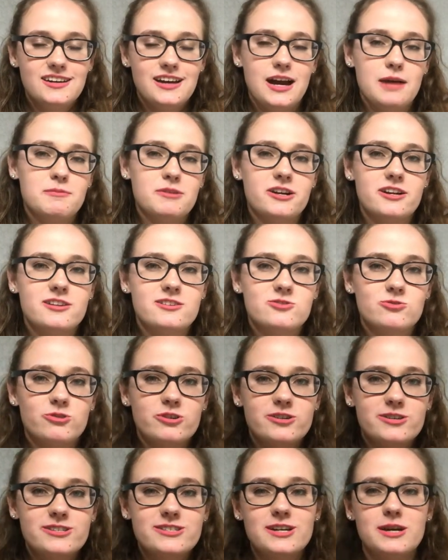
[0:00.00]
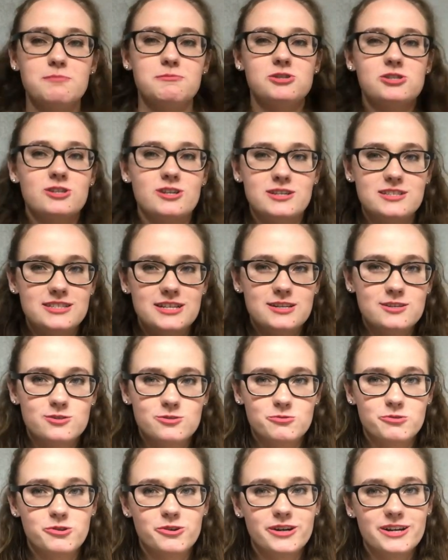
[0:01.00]
I'm not in a sorority, so I'm just gonna say
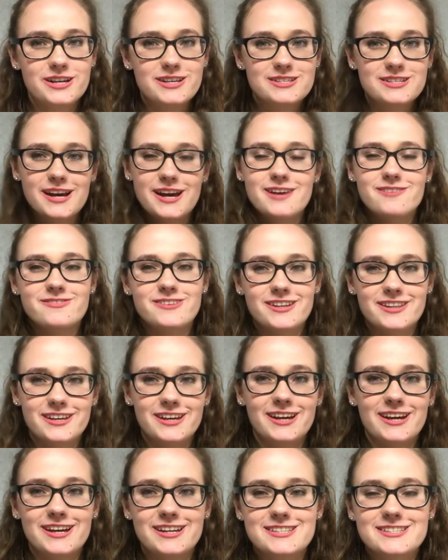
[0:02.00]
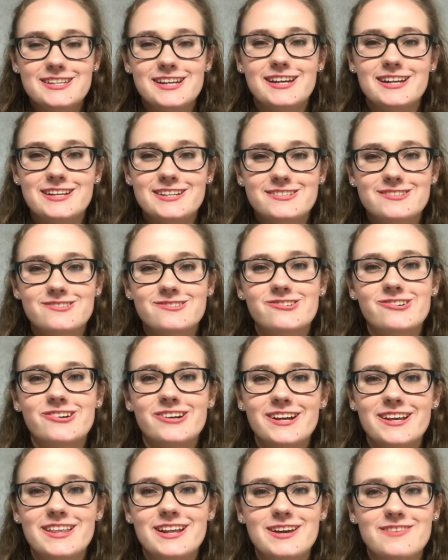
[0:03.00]
sororities. I have nothing against any
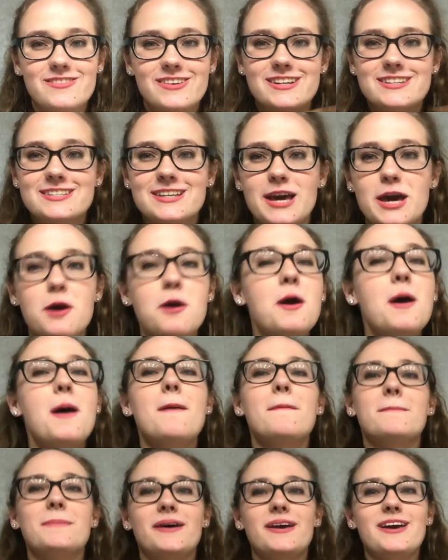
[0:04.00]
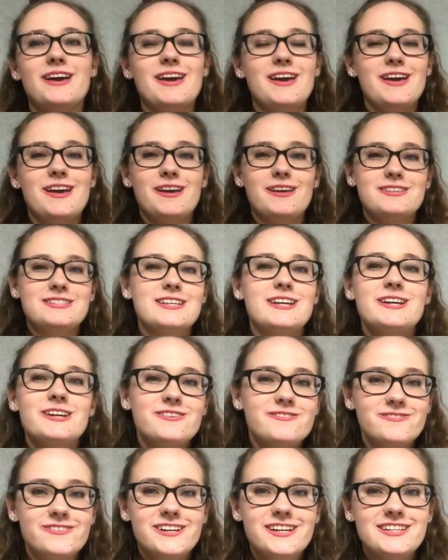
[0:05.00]
sorority that I'm gonna say, but say your
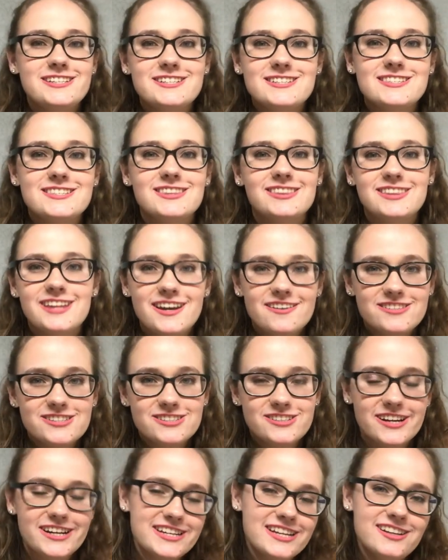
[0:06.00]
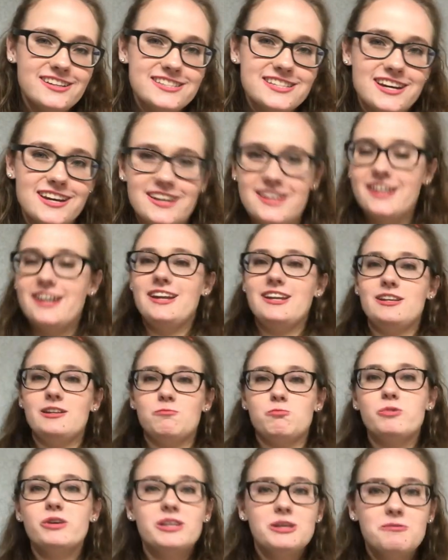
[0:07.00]
friend just loves Tri Delta and
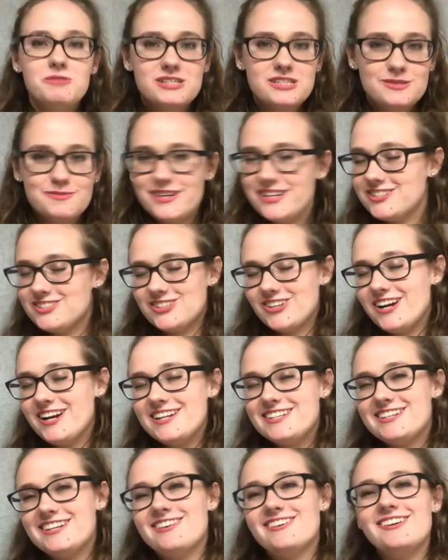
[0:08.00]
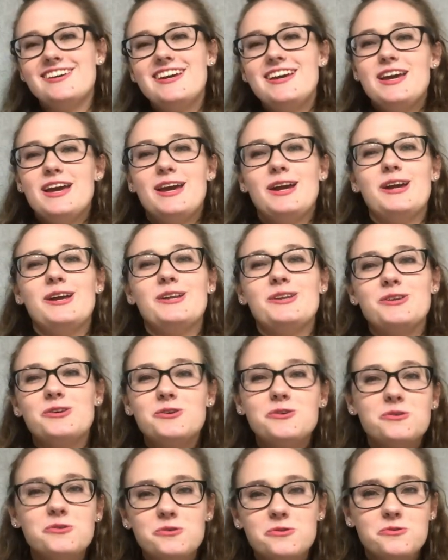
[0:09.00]
really wants to be a Tri Delt, and
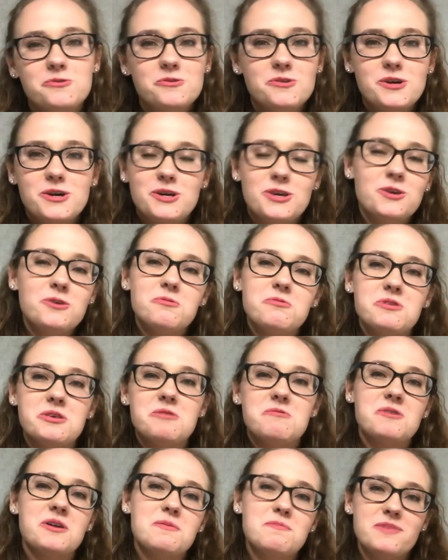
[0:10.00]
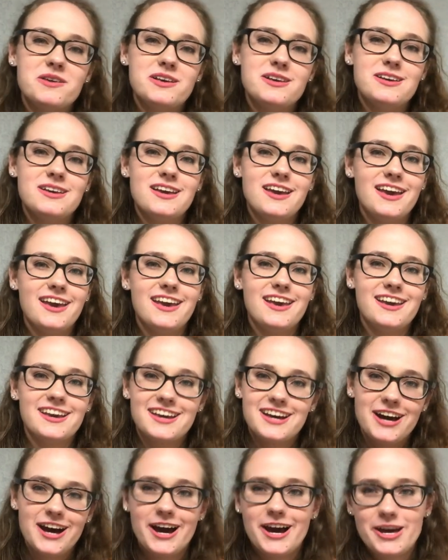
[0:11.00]
you really want to be a
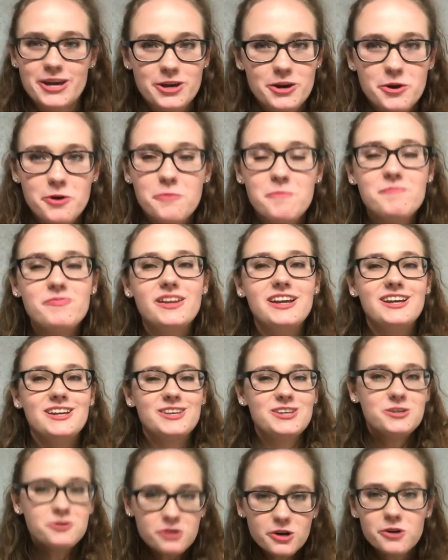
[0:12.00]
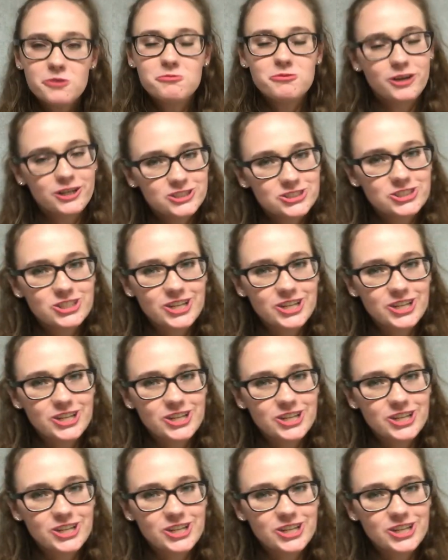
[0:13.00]
Chi-O. You go rush